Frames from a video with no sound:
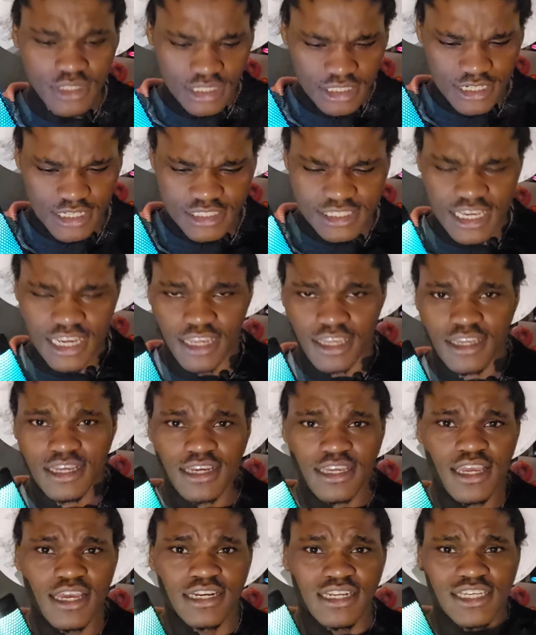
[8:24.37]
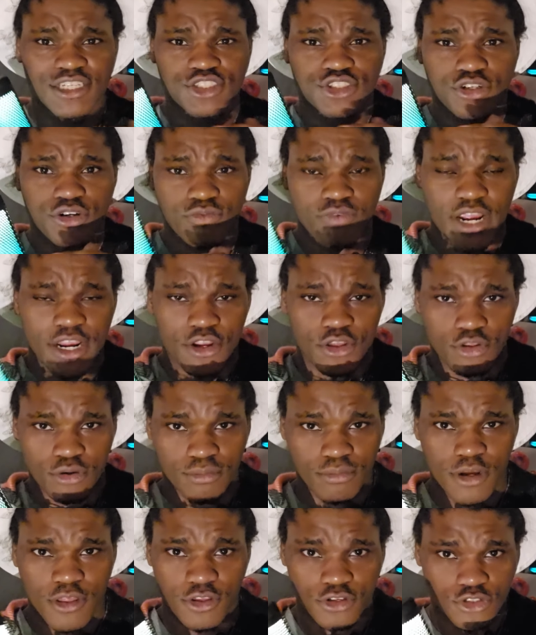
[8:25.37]
Because then, again, he's their regular
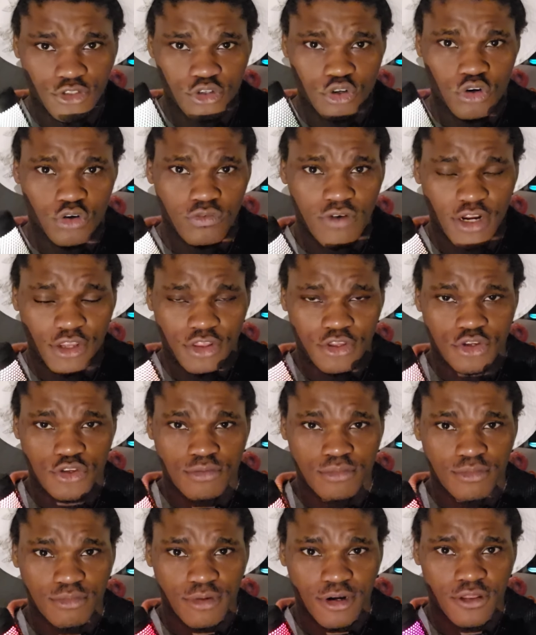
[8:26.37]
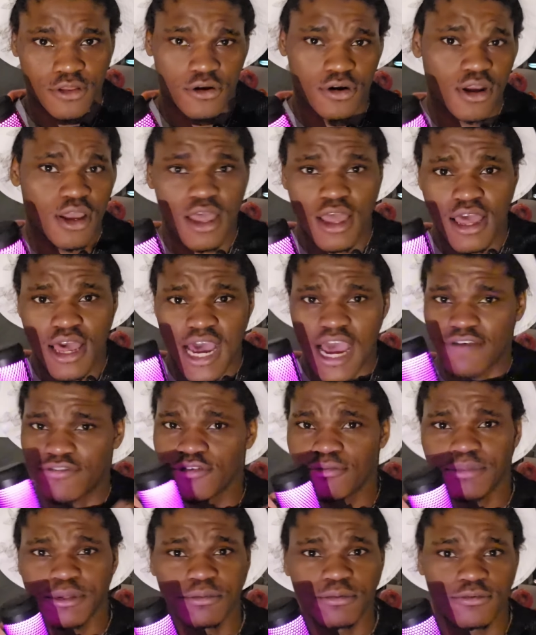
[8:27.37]
brother, he's a regular human brother.
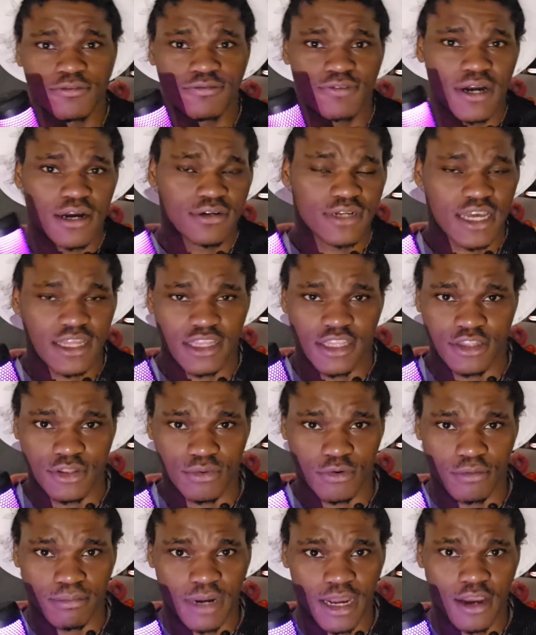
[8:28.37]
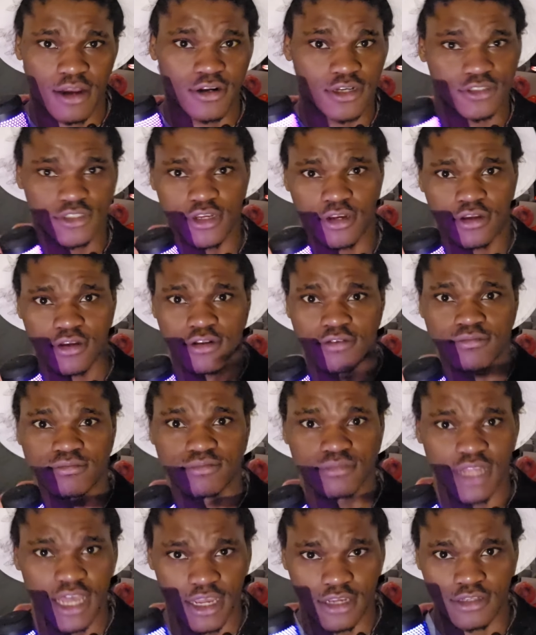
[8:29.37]
After people found out that they were bionics, it could have
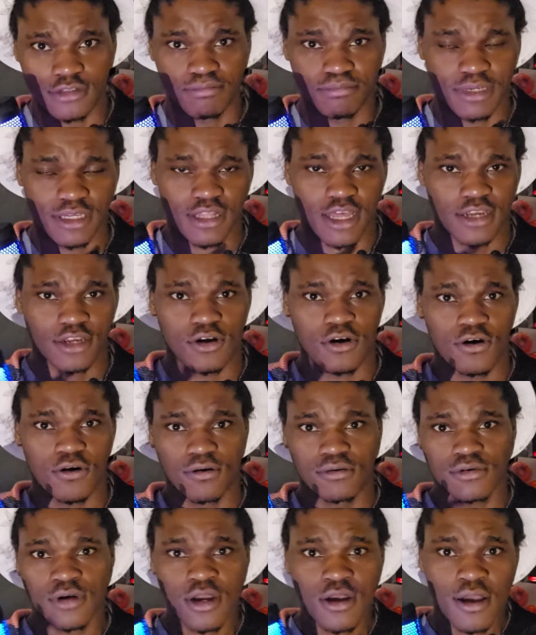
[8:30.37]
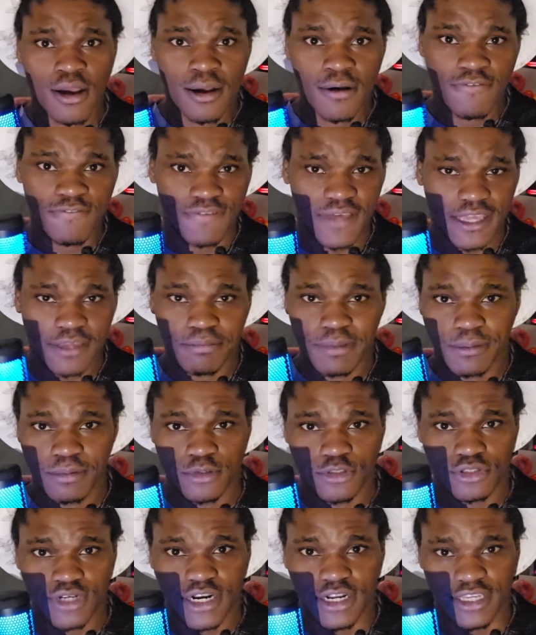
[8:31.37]
been oh, fake people
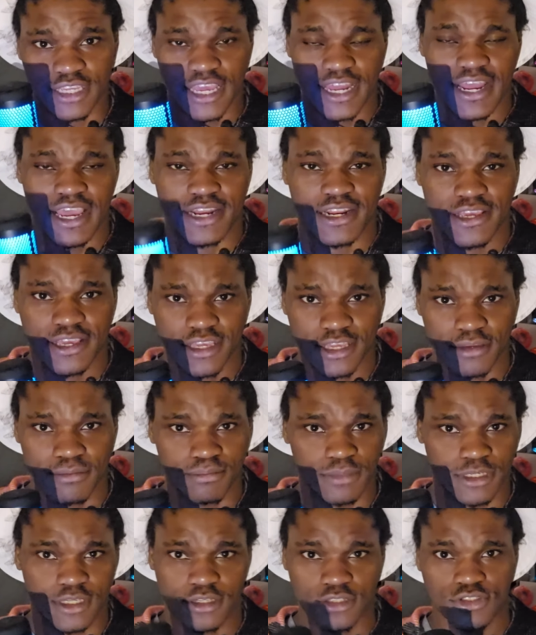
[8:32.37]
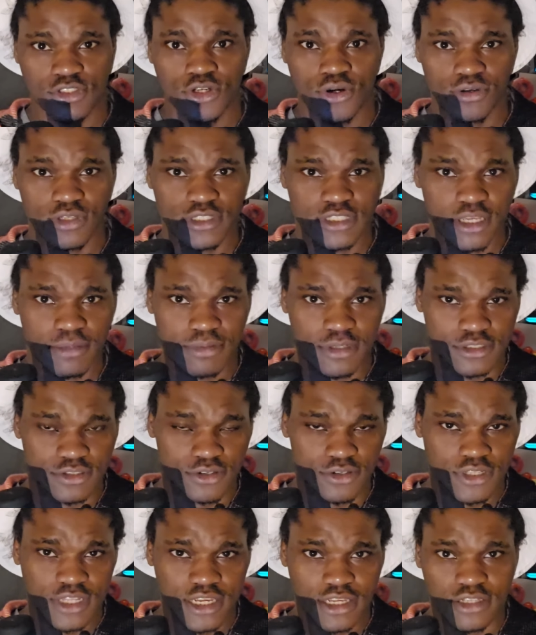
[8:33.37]
are trying to get at him because, his siblings
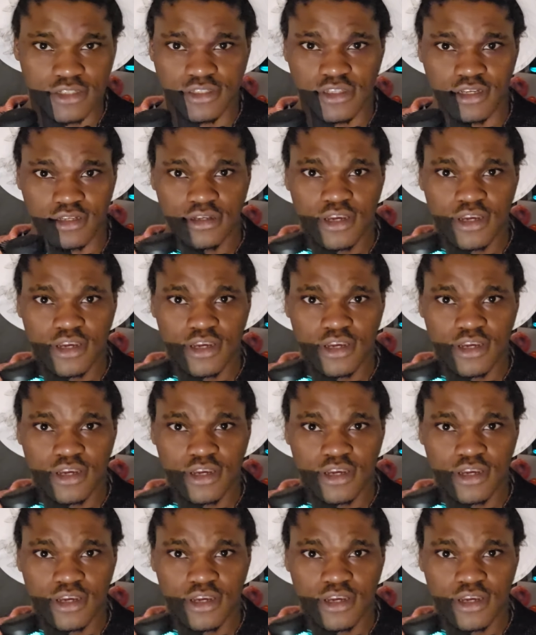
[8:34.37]
are this.